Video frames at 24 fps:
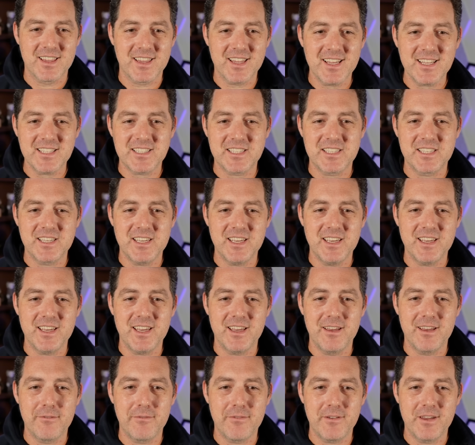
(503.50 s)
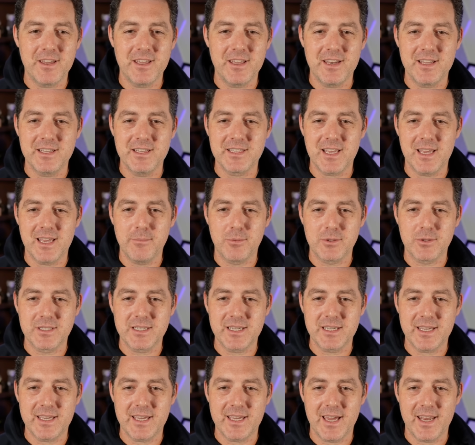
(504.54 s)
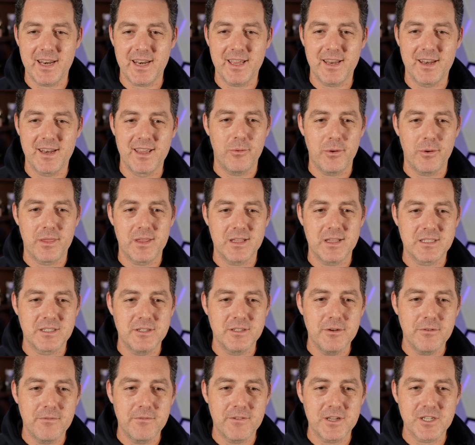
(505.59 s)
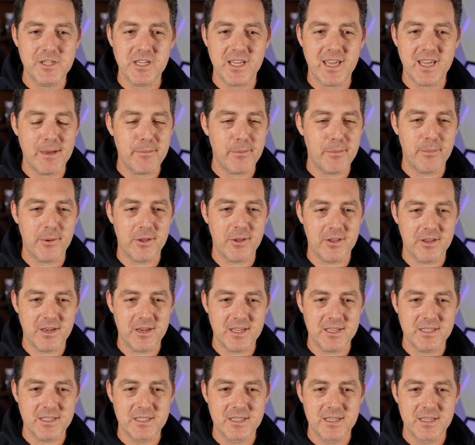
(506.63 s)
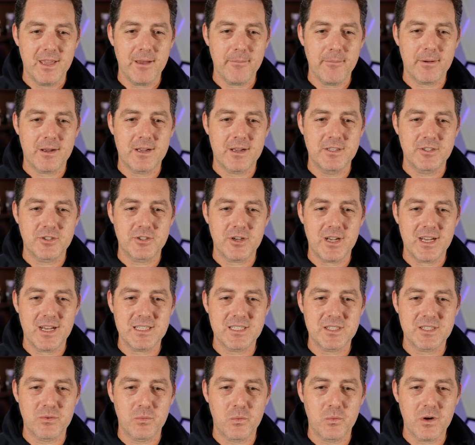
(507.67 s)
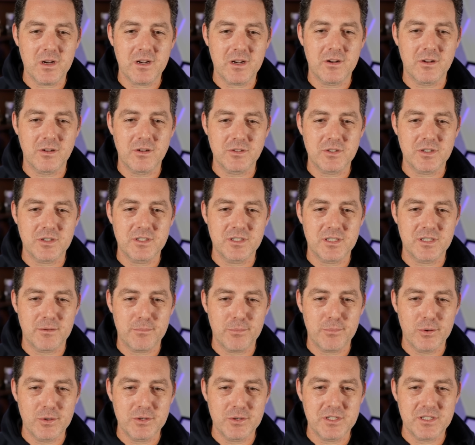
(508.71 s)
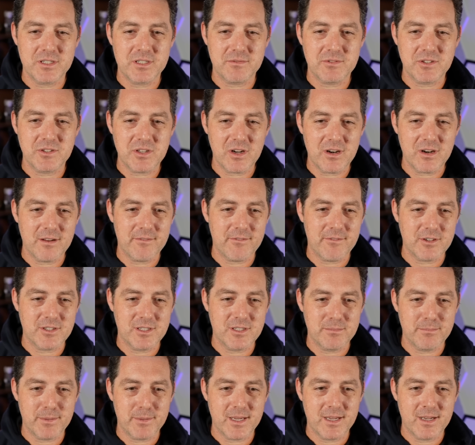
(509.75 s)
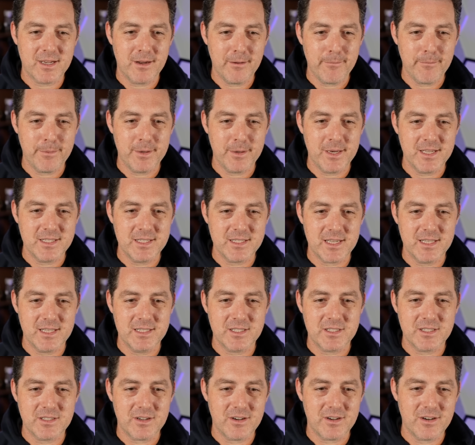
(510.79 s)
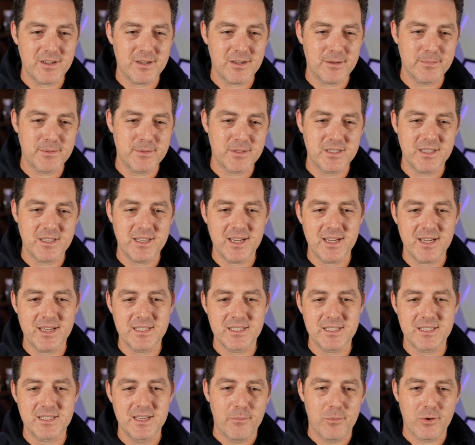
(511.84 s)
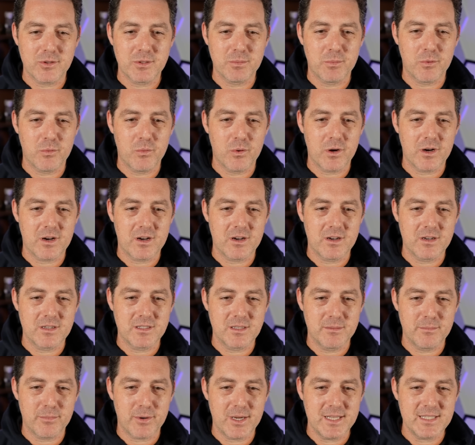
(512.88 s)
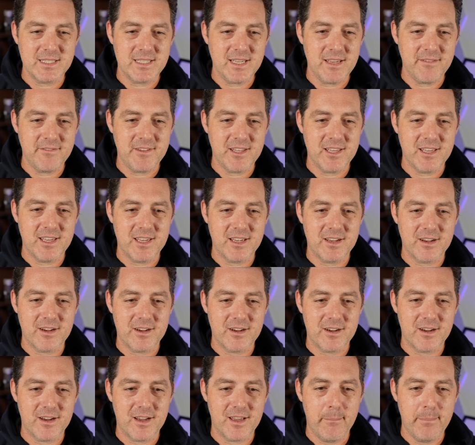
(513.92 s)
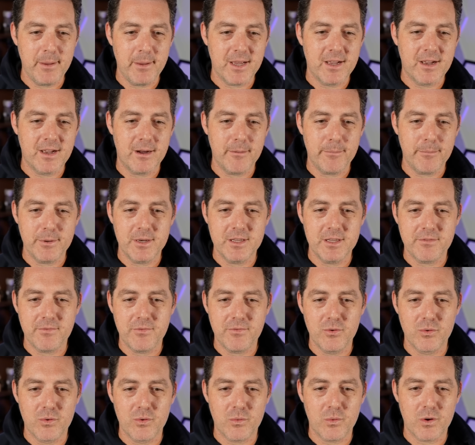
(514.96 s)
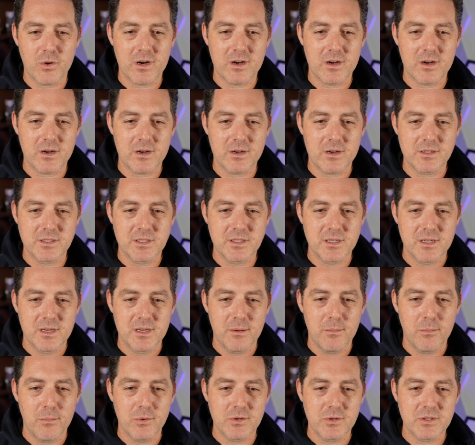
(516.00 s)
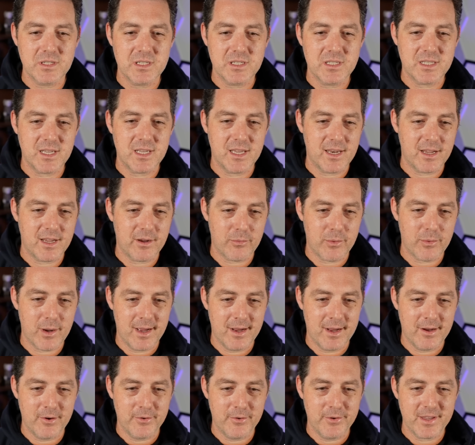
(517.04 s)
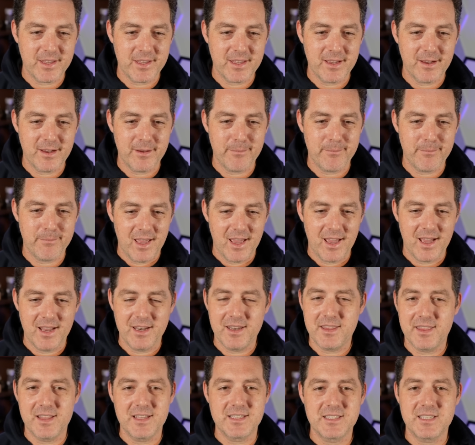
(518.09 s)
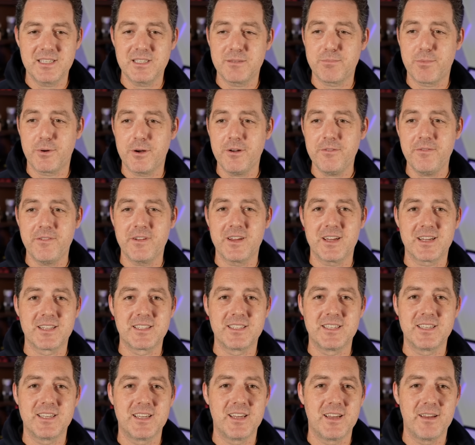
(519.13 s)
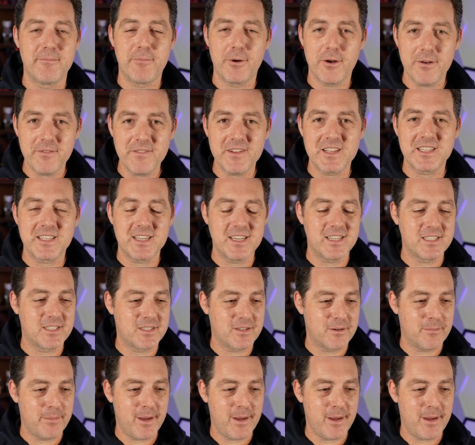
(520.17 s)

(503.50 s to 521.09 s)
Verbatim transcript: Let's see if it is able to get it with its new vision capabilities. Yep, contrast the work cultures and approaches of startup versus big companies. In startups, yes, multiple workers and bright safety gear. Big companies, fewer workers, mostly standing around. Yep, and this is perfect. Perfect answer,